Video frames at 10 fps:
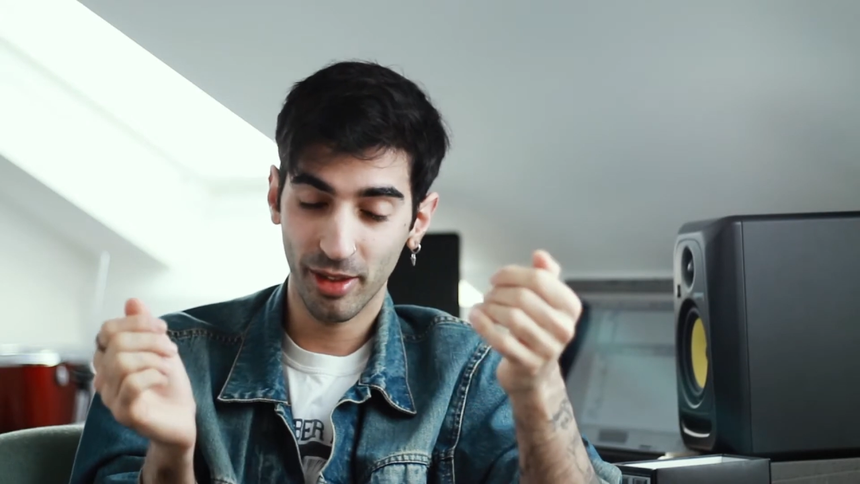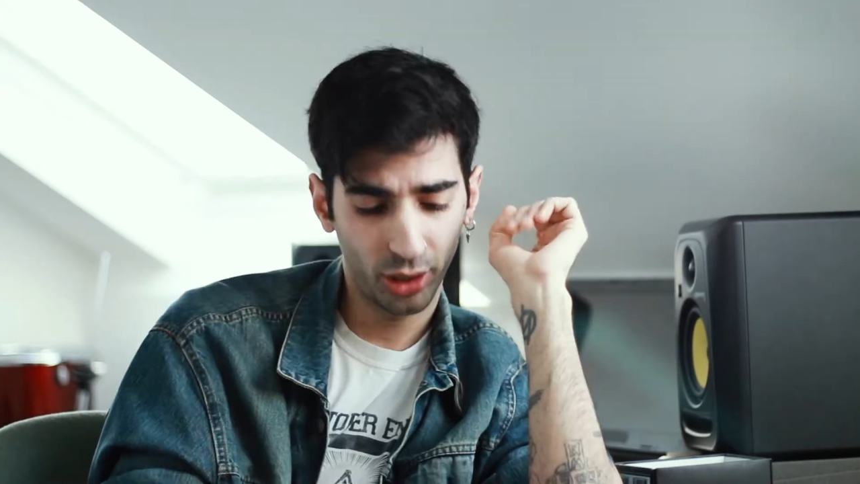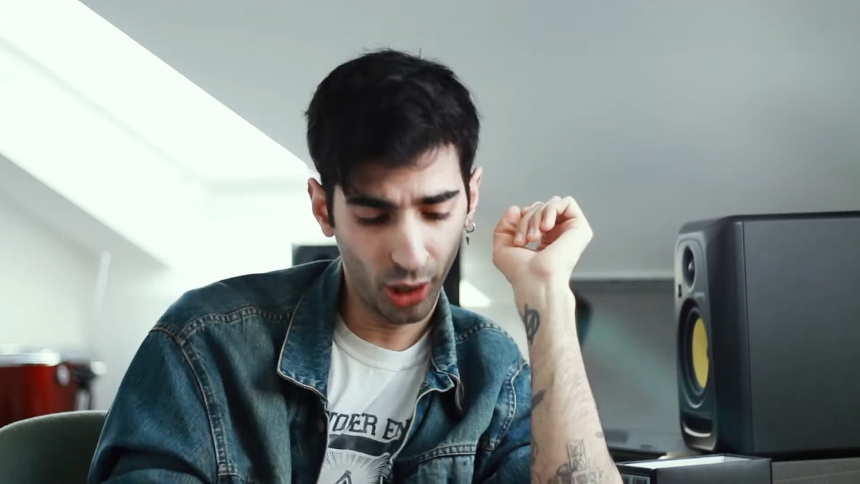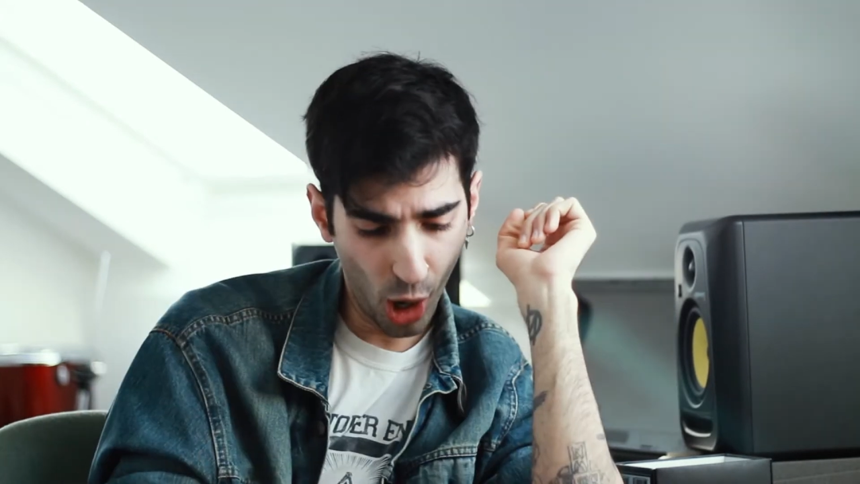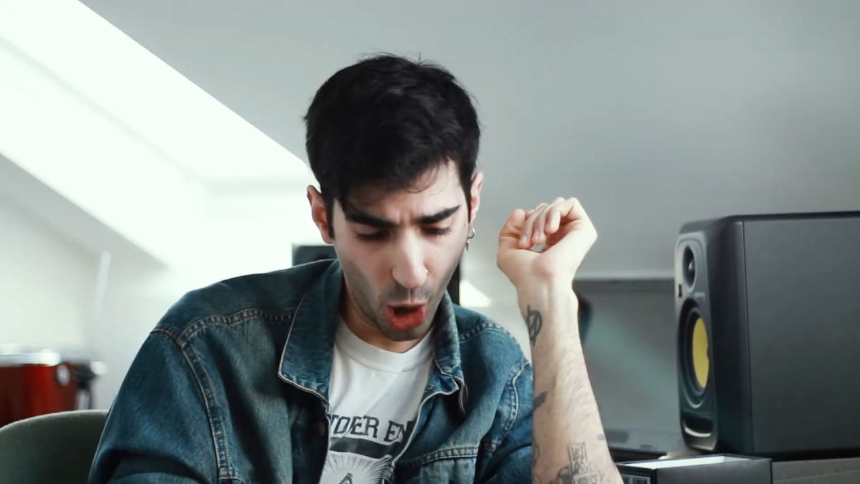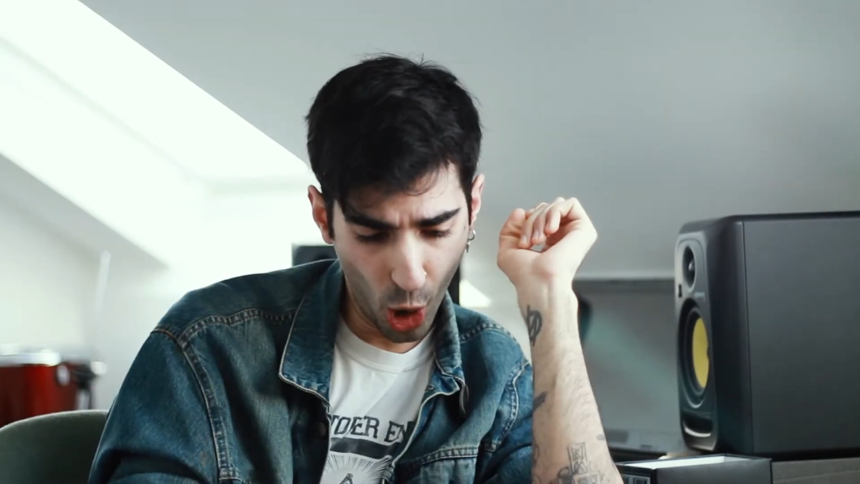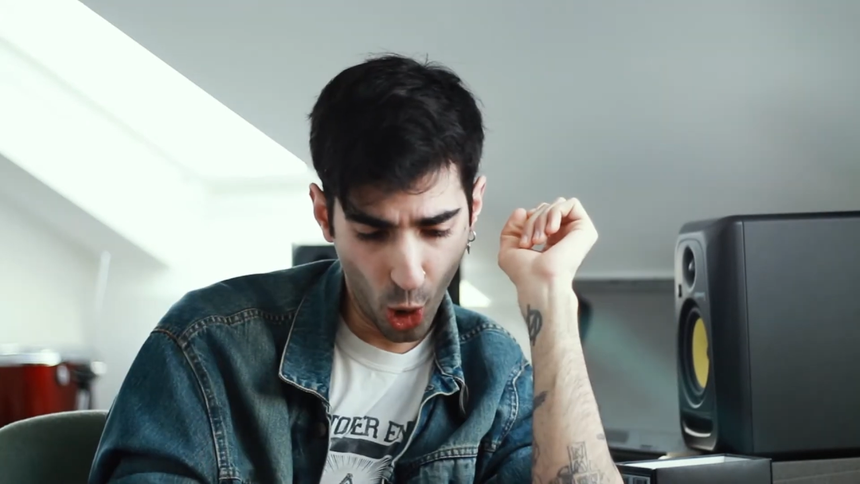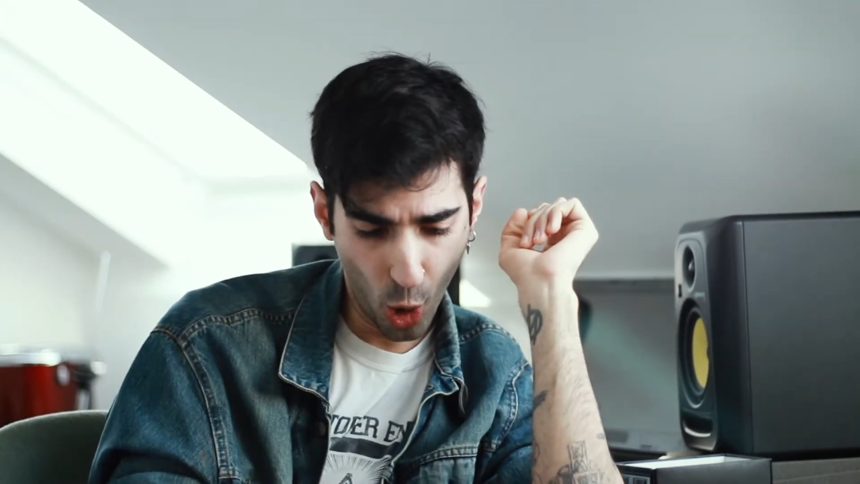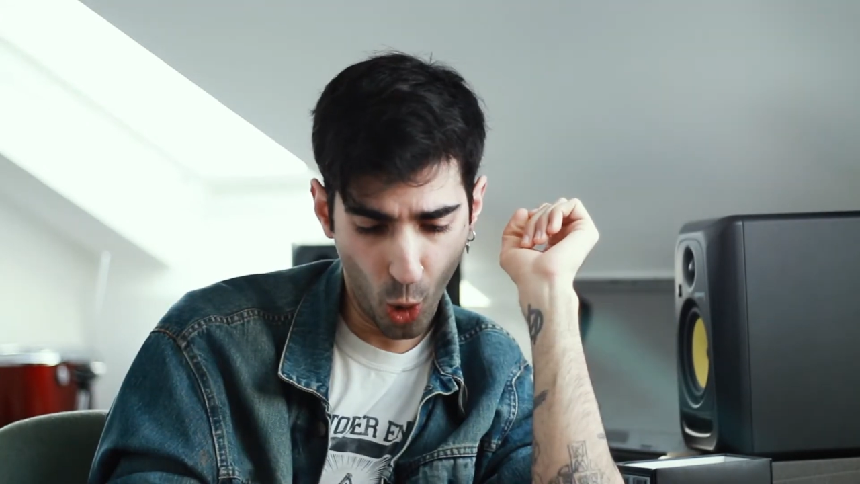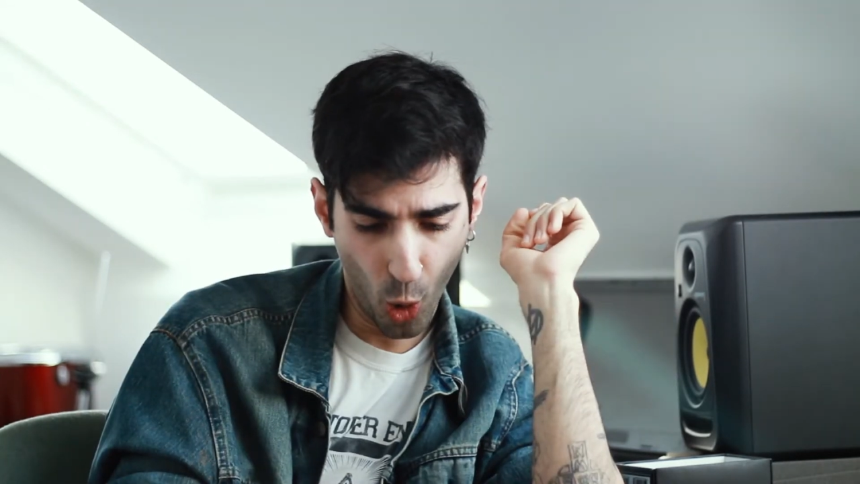
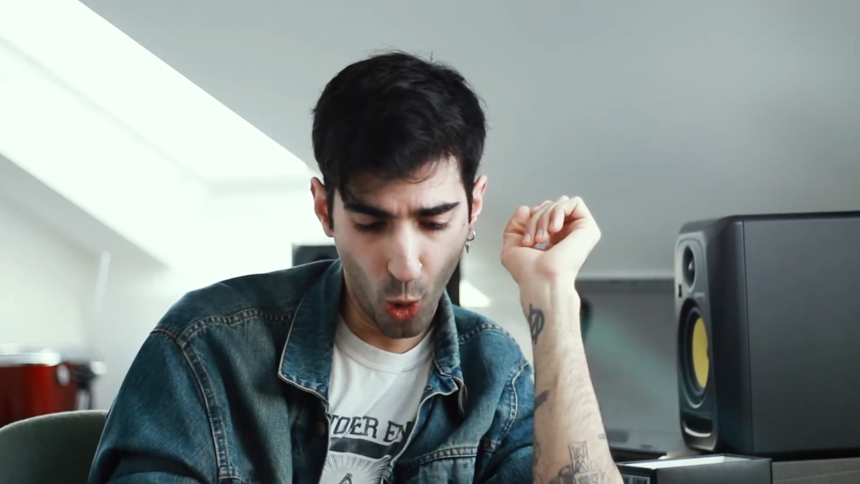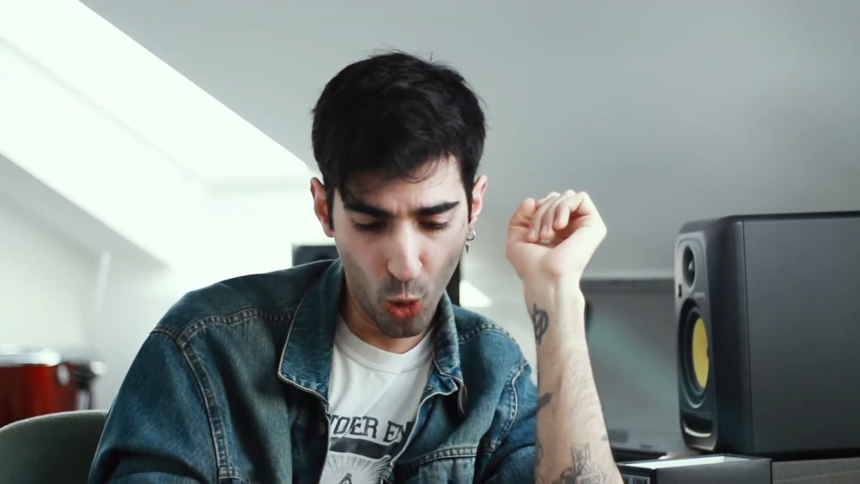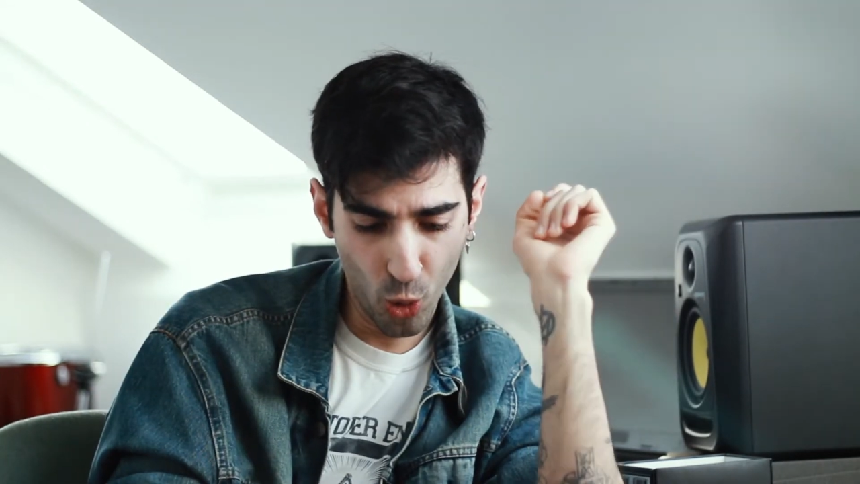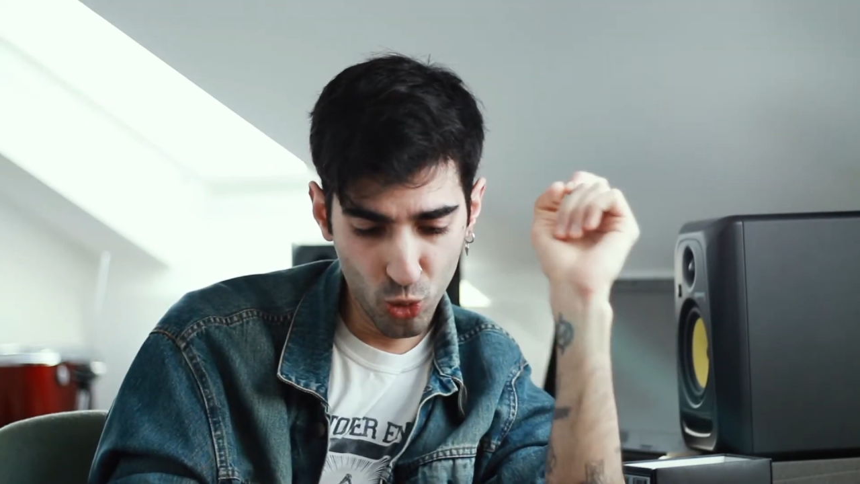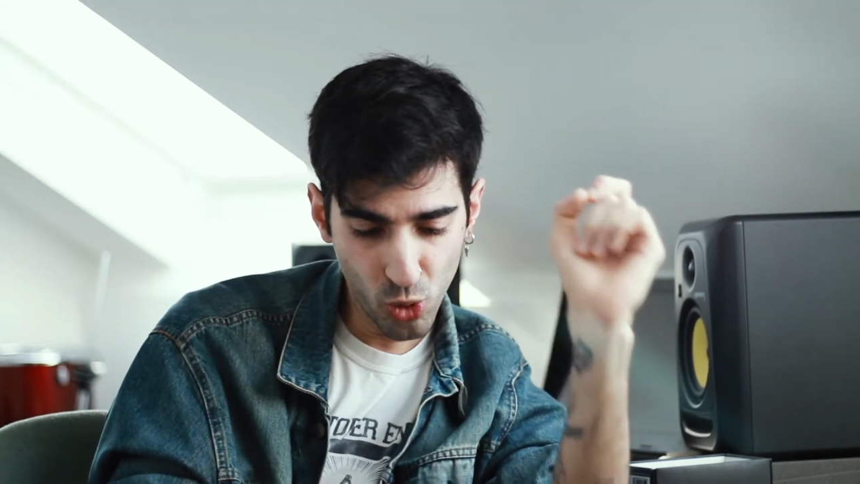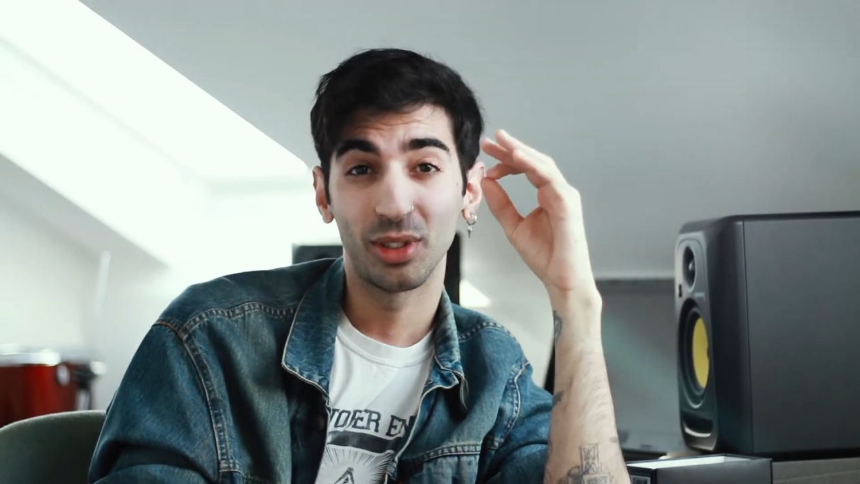So